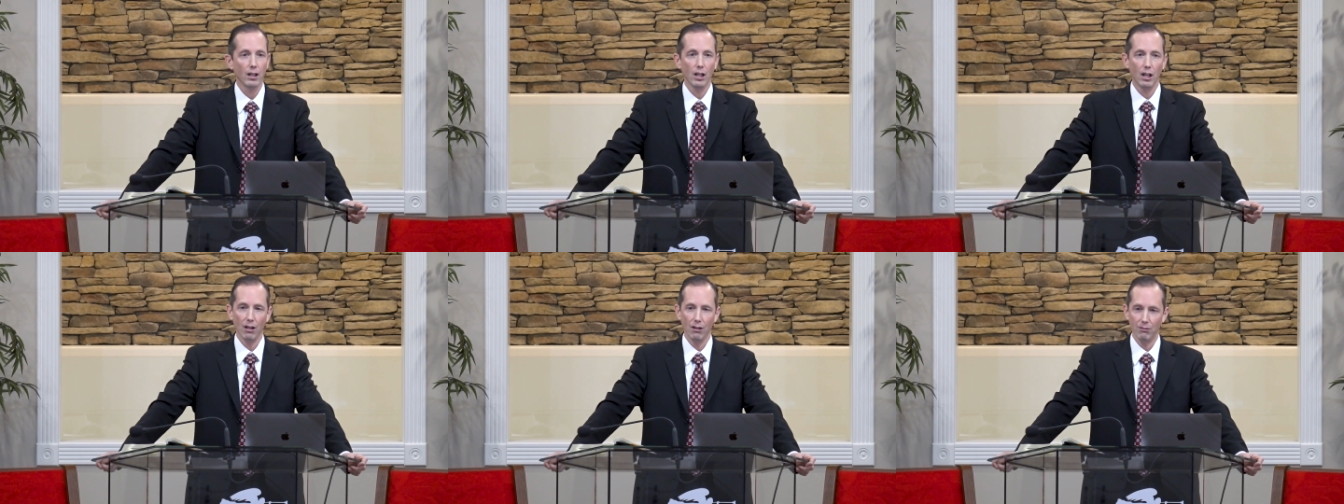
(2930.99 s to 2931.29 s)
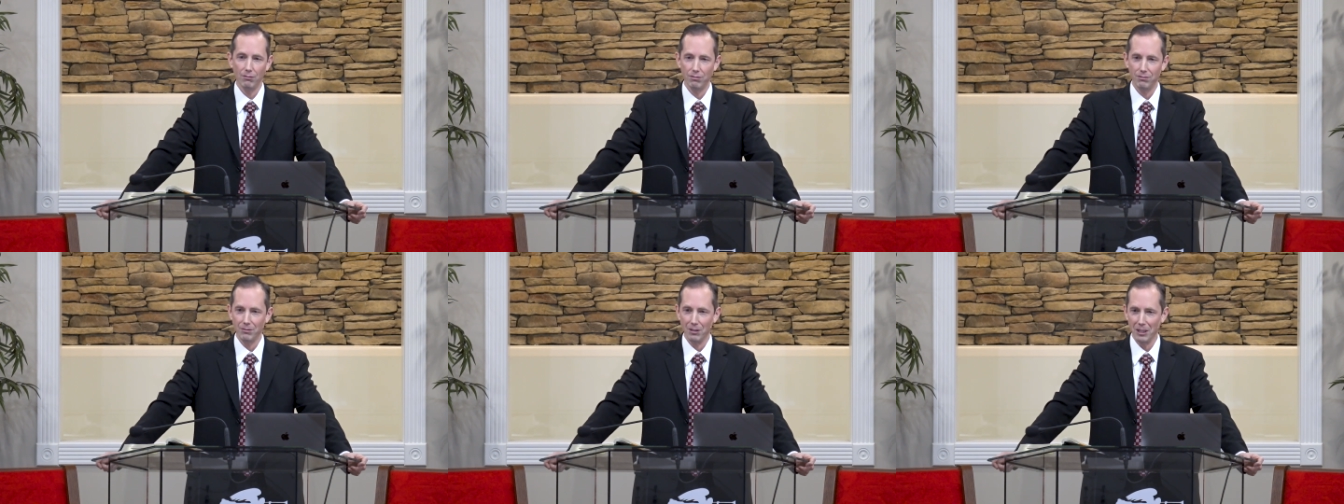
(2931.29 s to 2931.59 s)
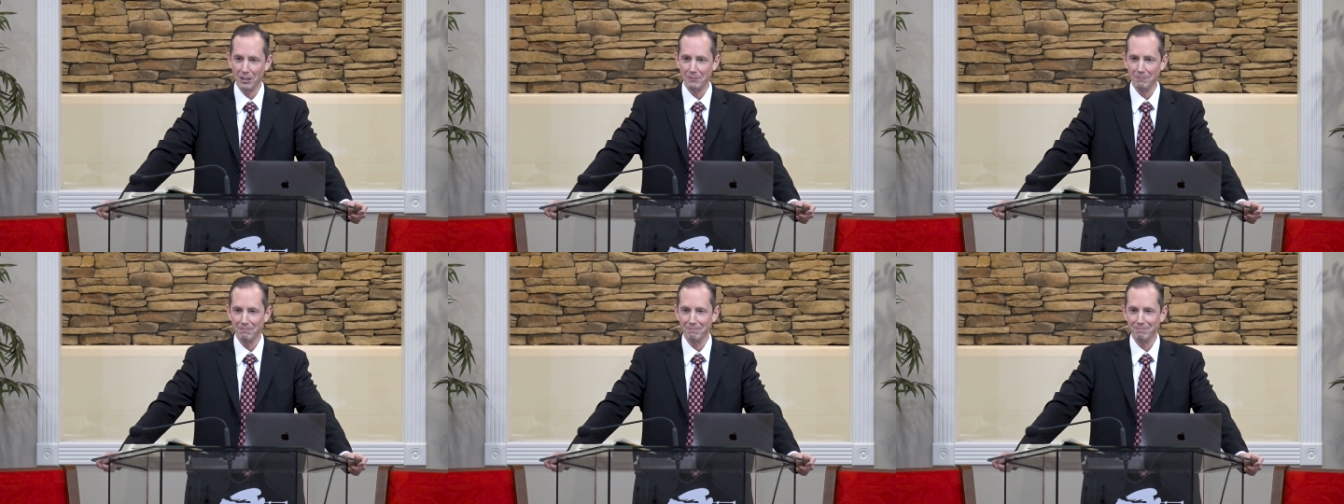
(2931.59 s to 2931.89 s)
love,
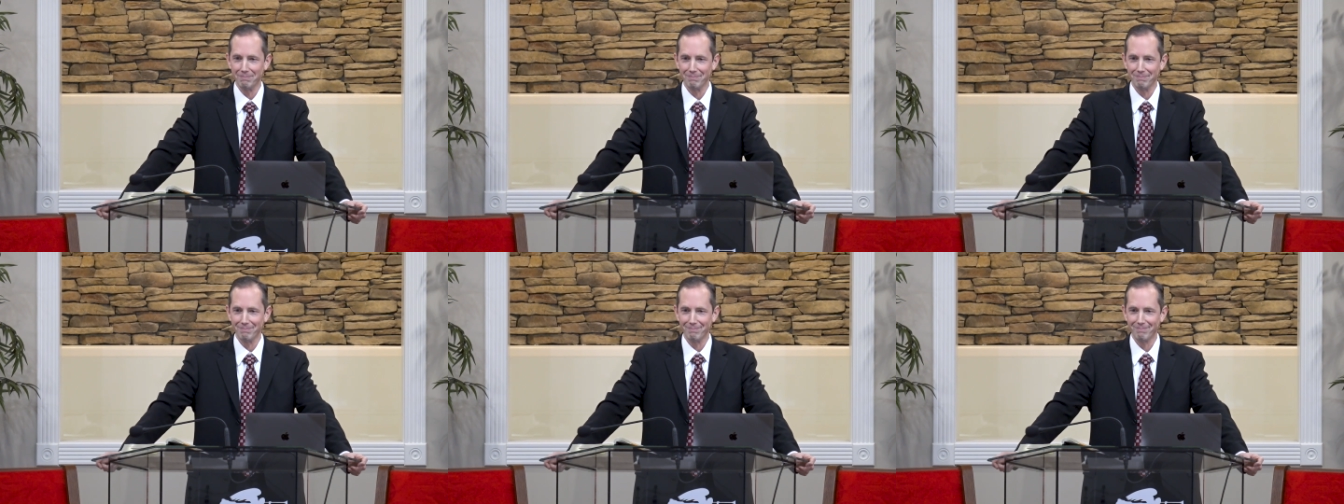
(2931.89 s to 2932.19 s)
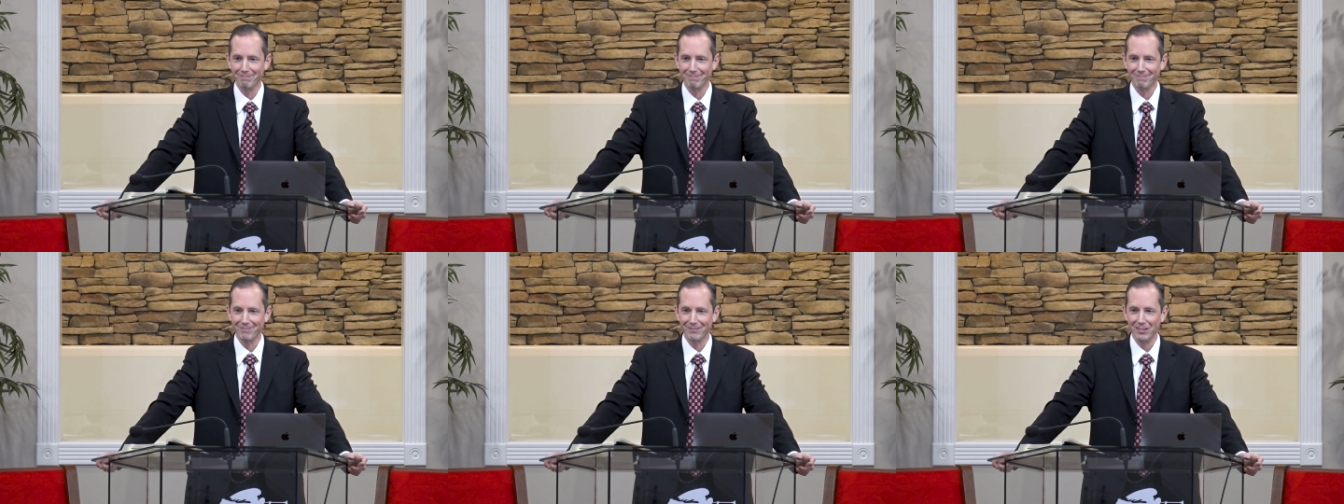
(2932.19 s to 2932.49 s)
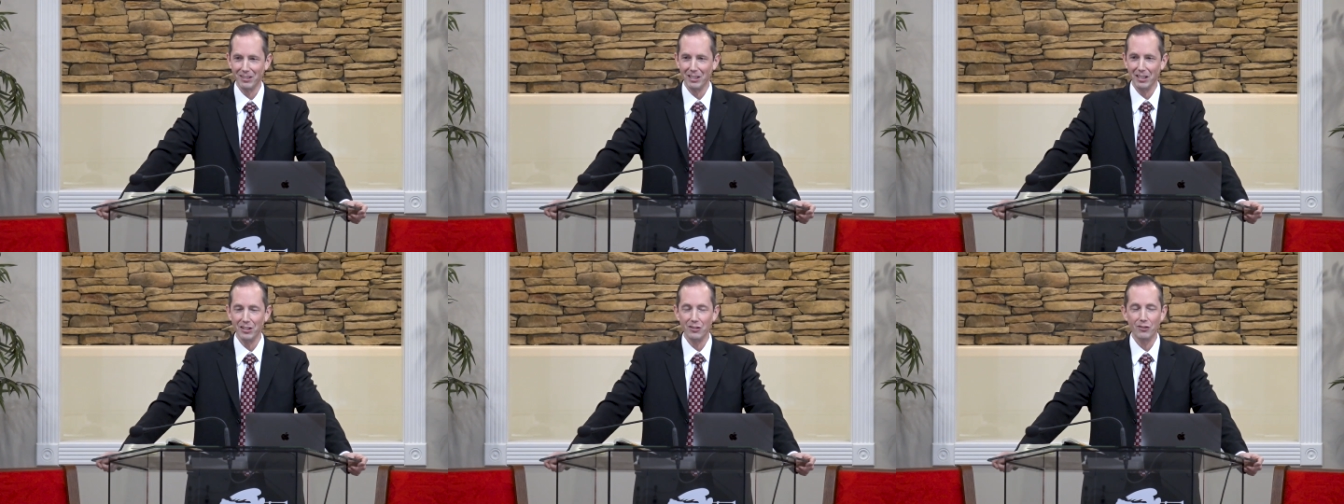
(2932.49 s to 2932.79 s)
right?
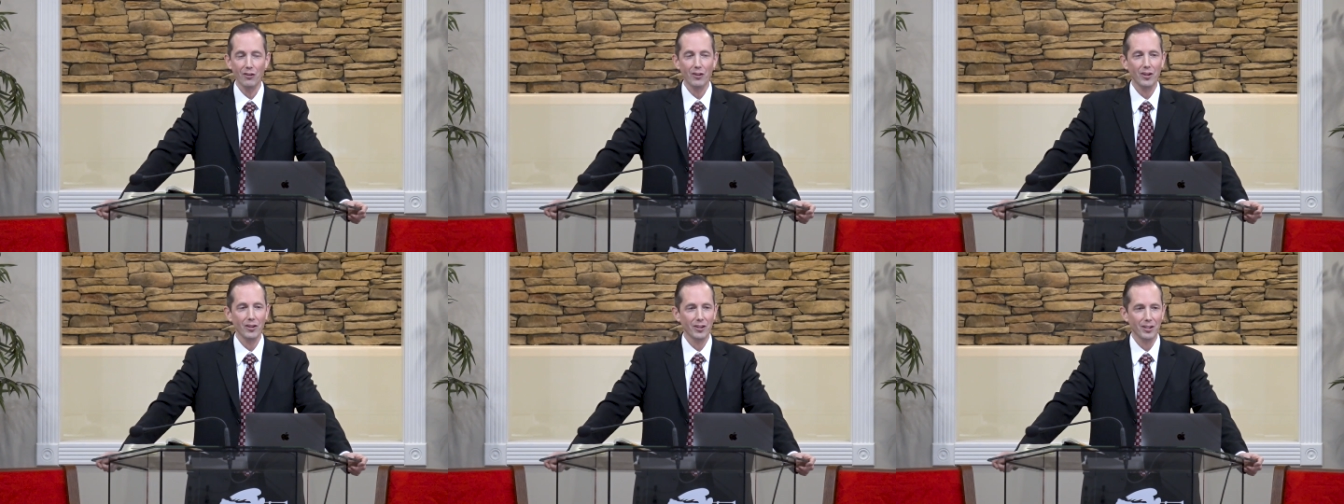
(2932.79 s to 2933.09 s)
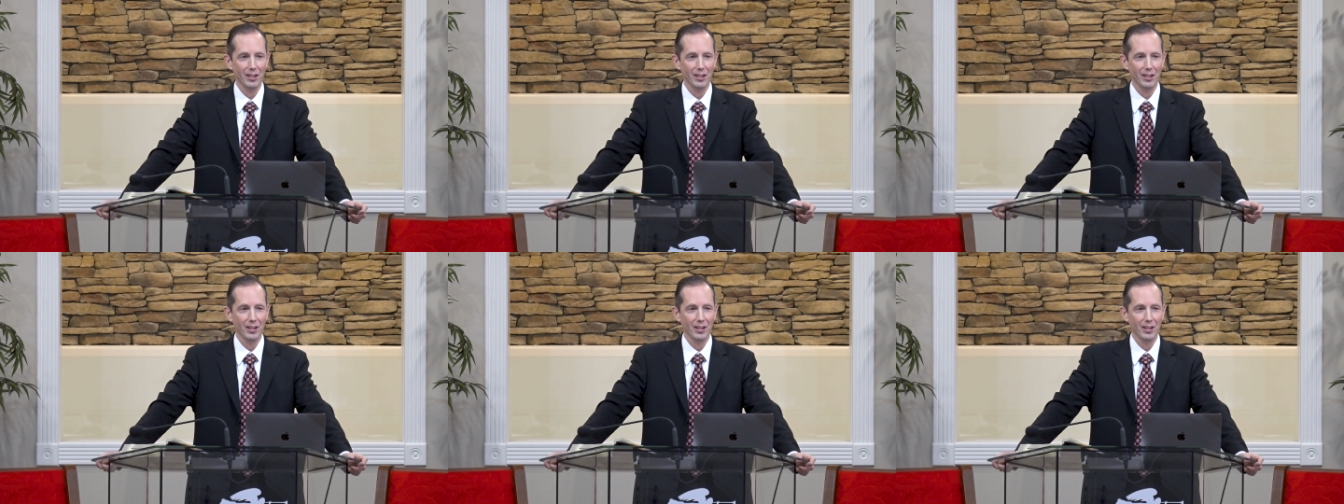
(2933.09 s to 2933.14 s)
These are the